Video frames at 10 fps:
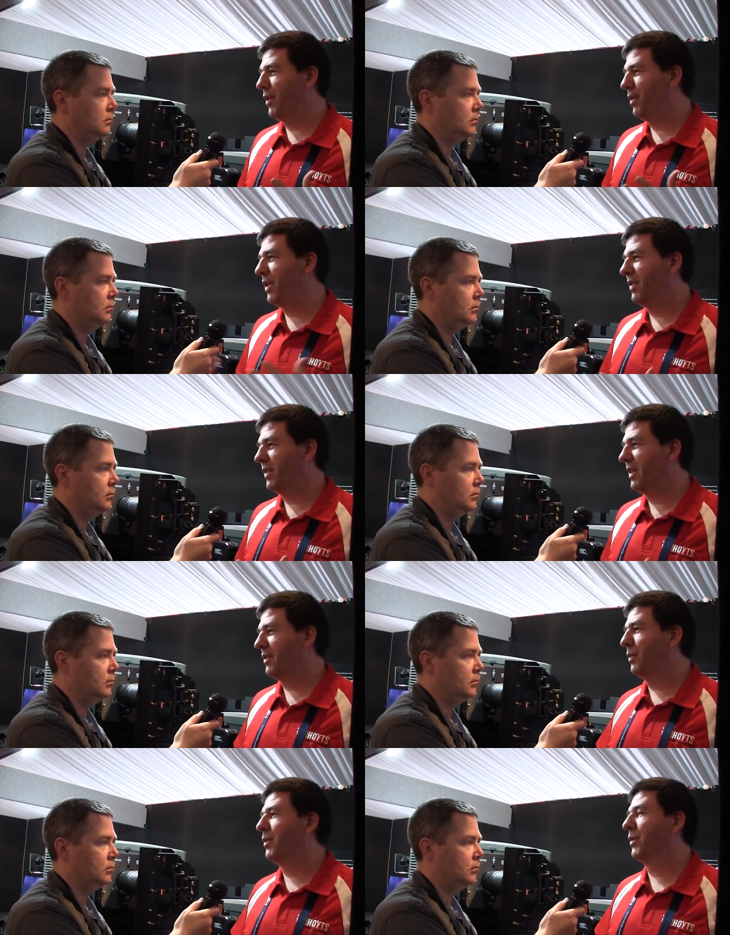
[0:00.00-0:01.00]
Speaker 1: know there's there's
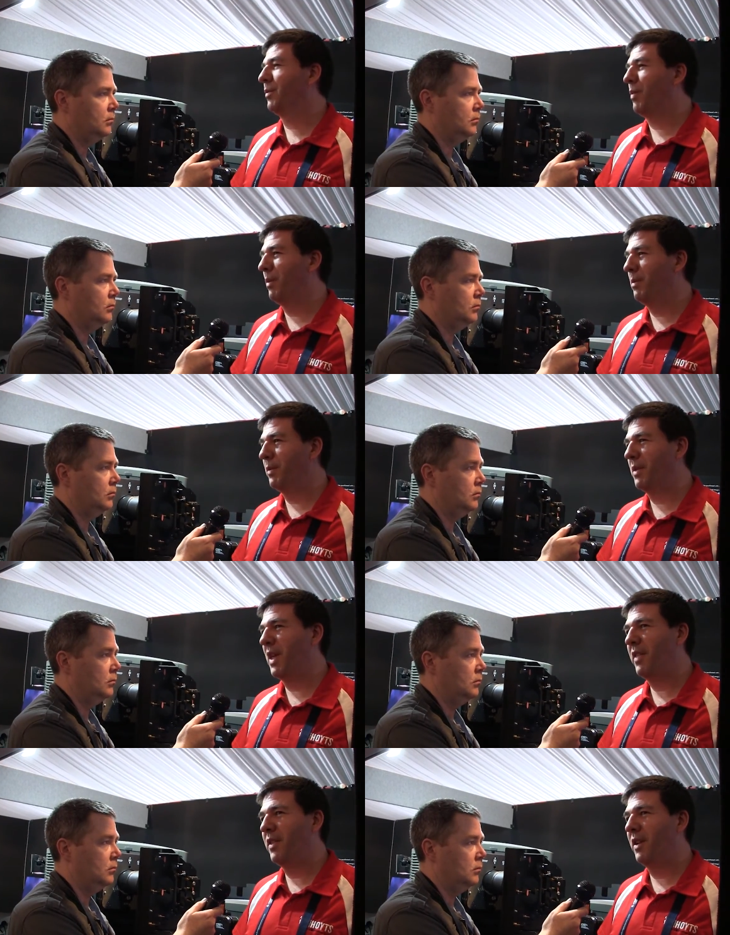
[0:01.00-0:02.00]
all sorts of problems with
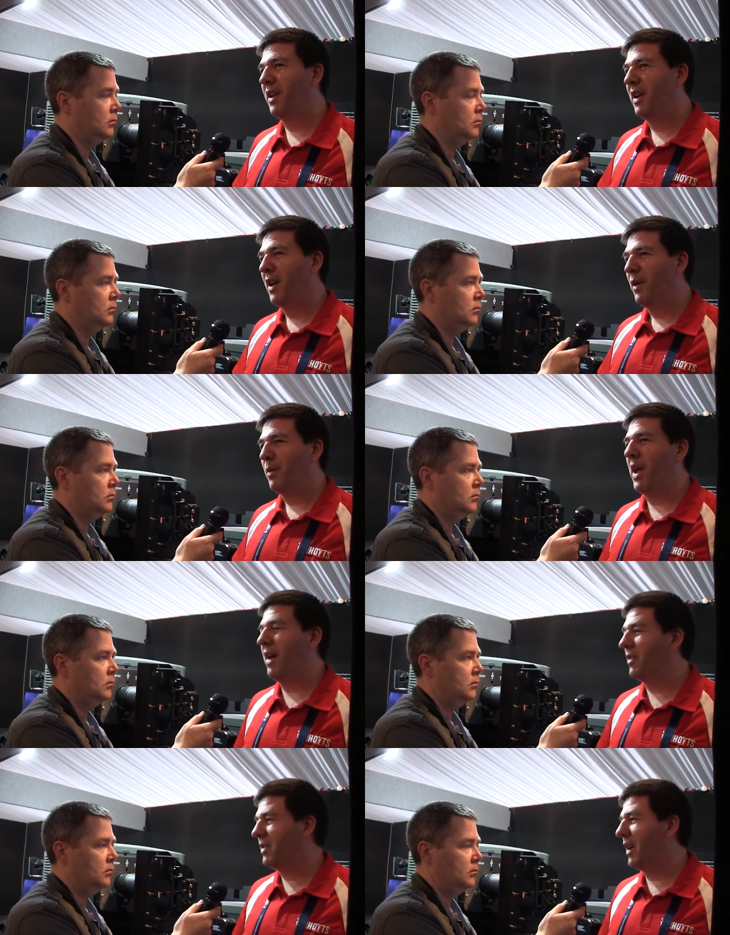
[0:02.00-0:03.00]
that that we
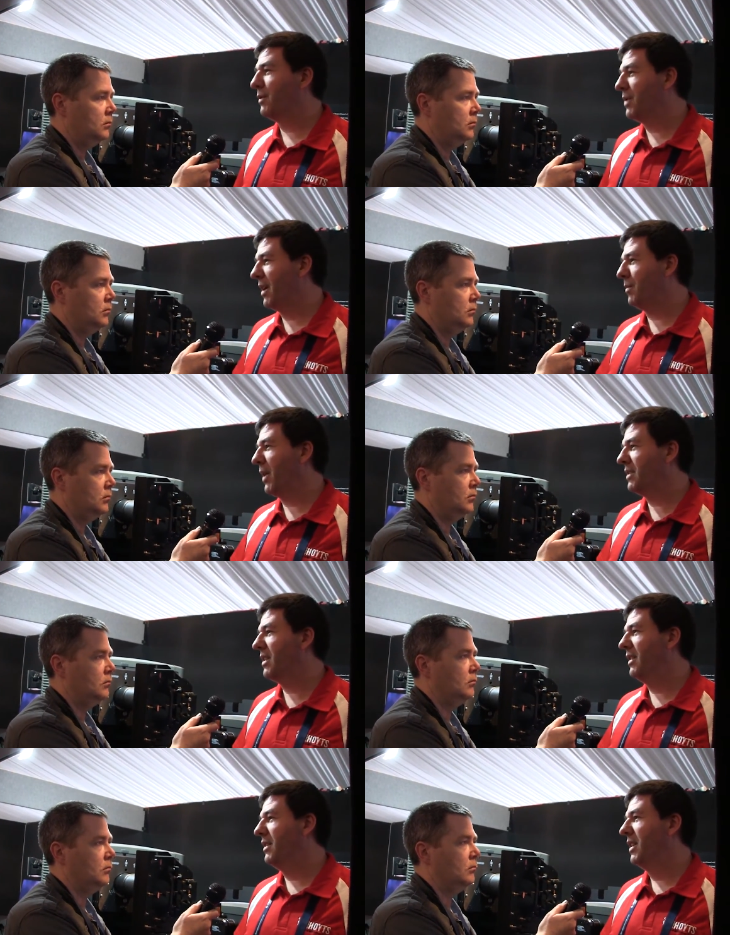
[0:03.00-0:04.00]
haven't tackled yet at
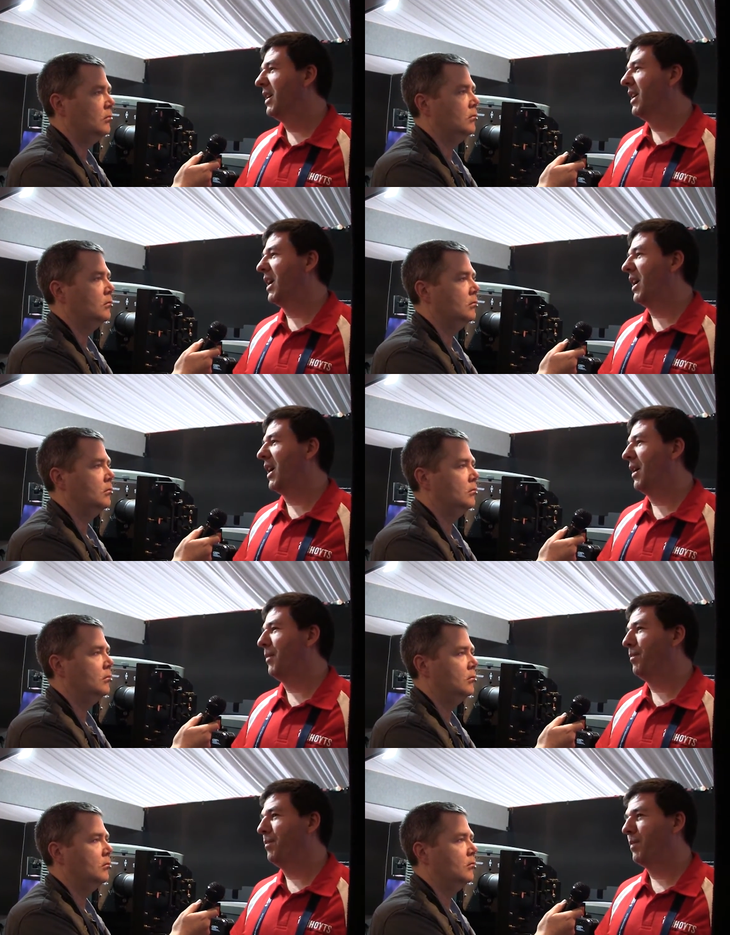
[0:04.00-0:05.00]
Blacktown.
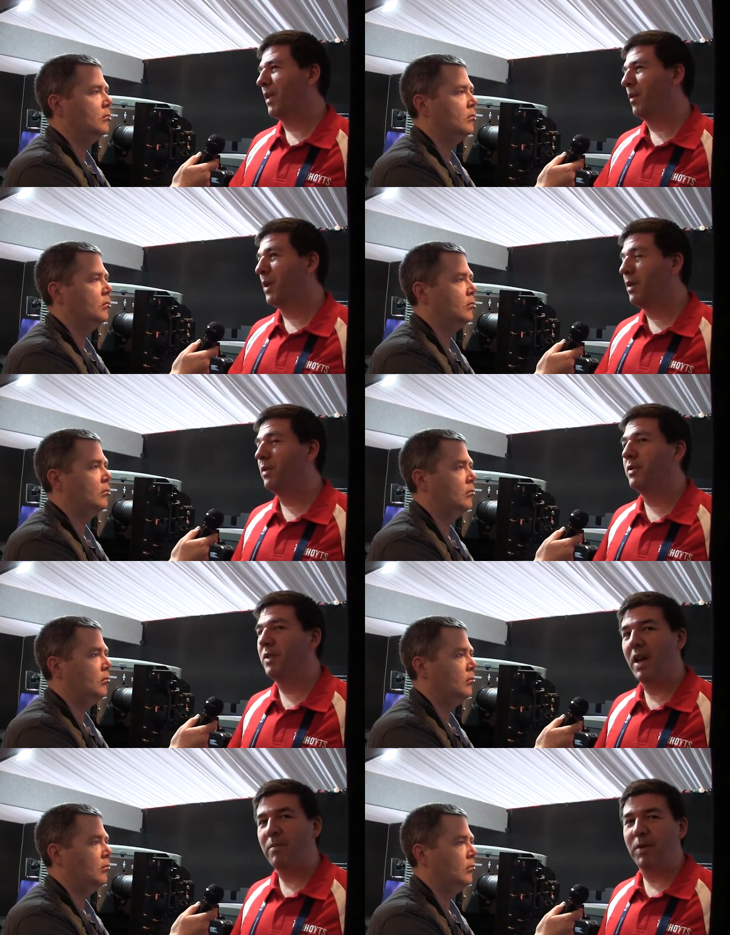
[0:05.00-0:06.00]
Um, we could do
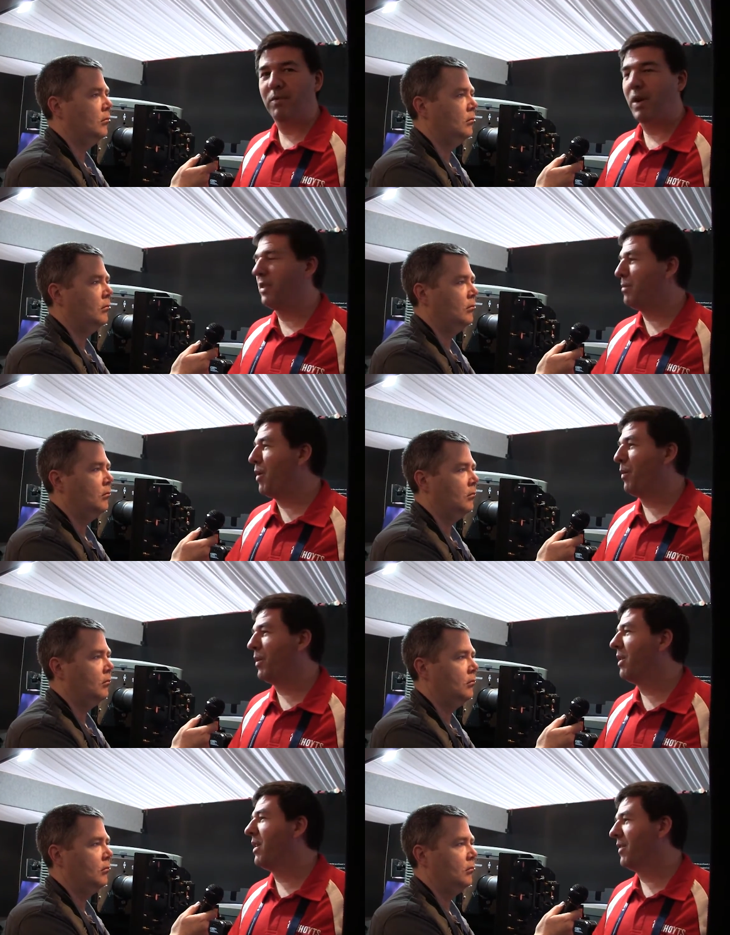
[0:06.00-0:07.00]
that, but at the moment we
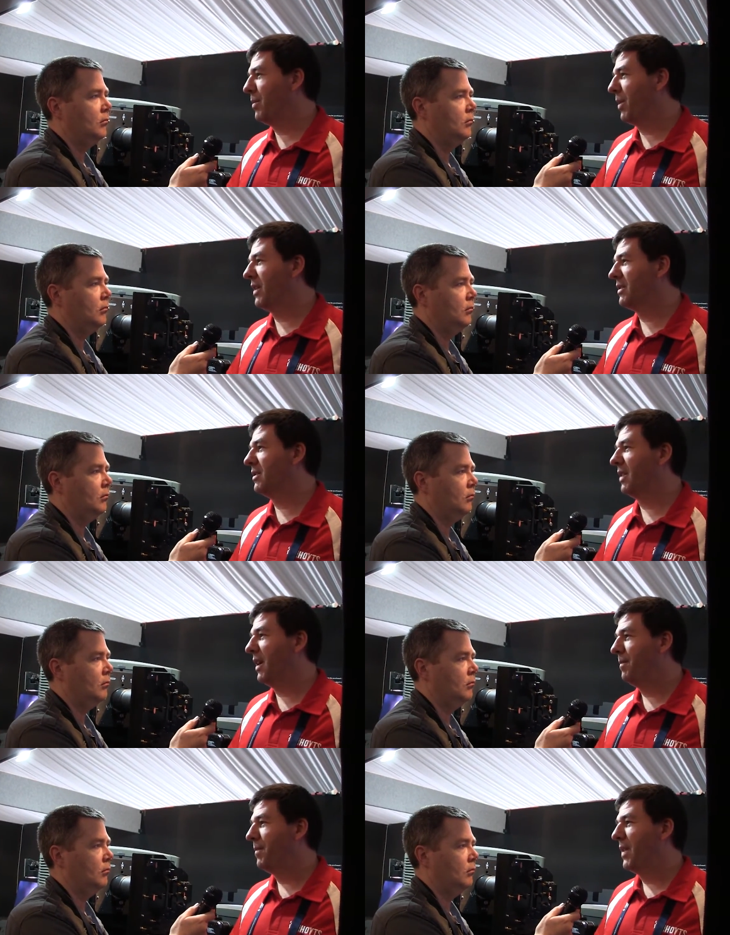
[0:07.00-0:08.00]
don't have any plans to do that.
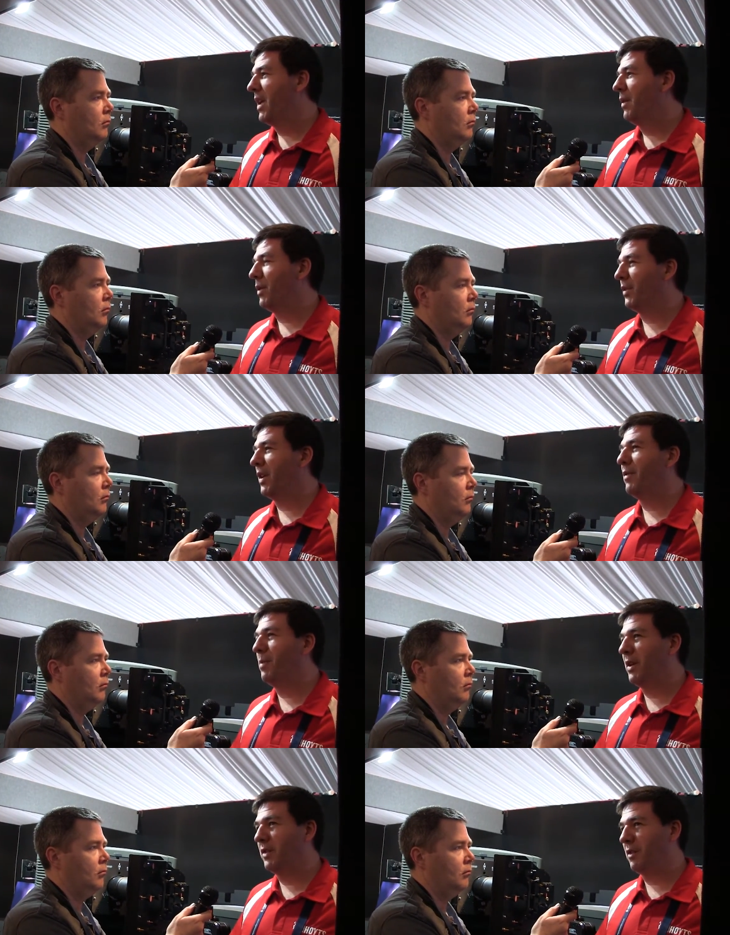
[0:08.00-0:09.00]
We also have a
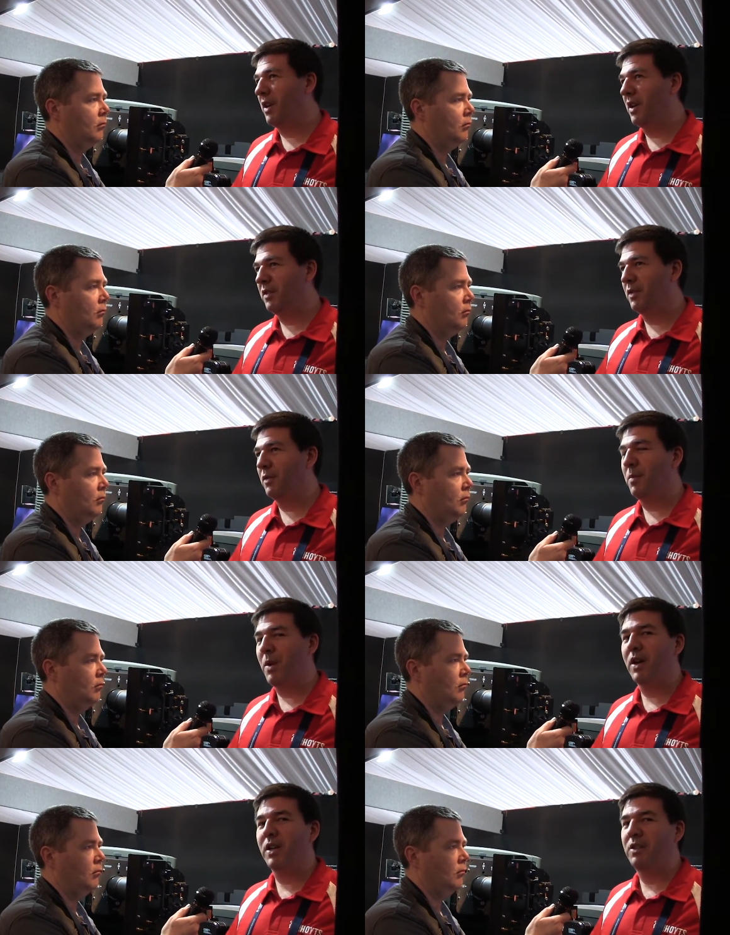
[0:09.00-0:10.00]
big screen at Sylvia
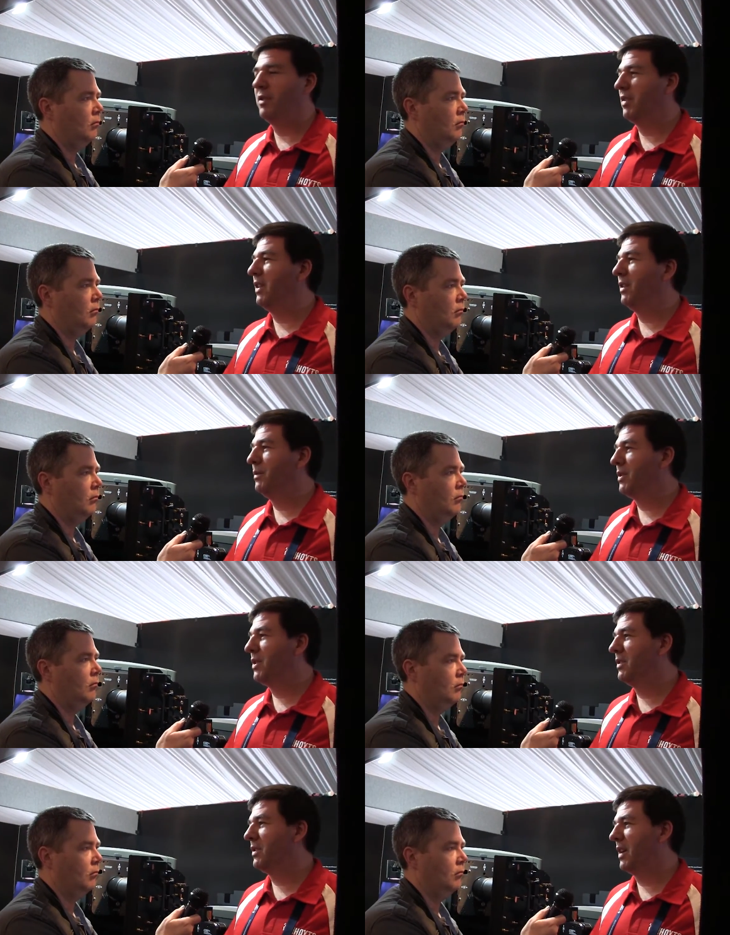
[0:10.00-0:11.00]
Park in New Zealand, which
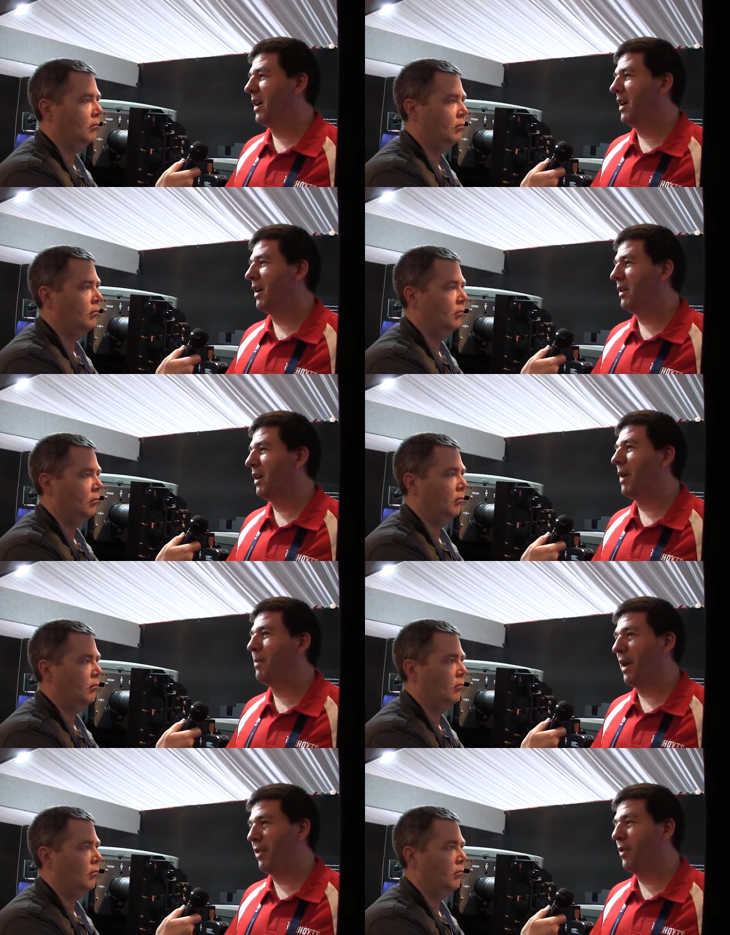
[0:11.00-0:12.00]
is uh,
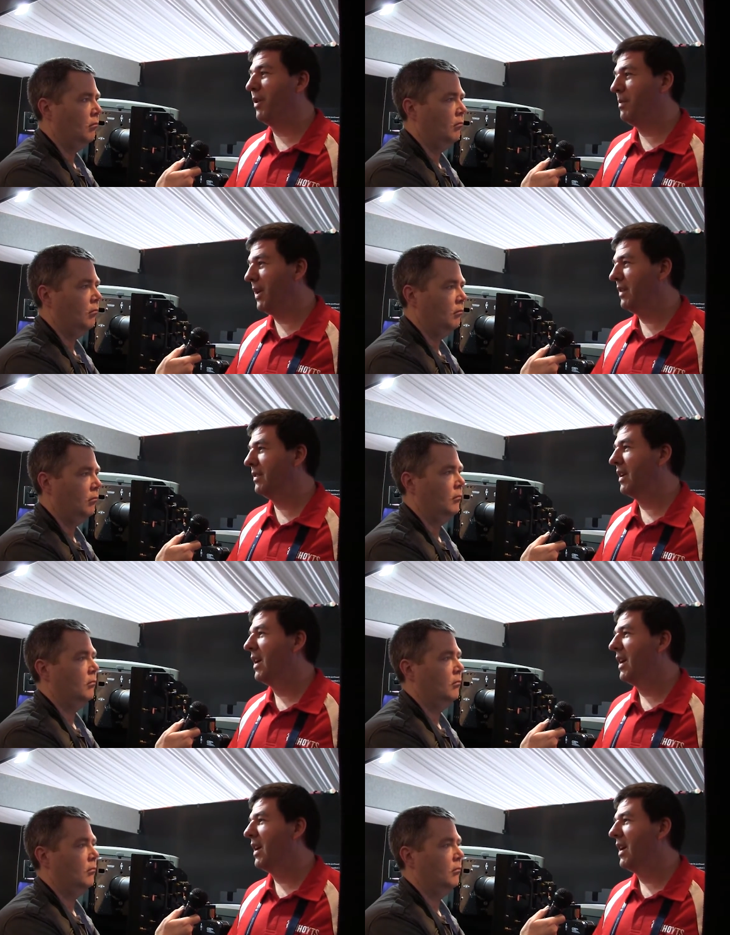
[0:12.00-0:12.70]
about 30 metres,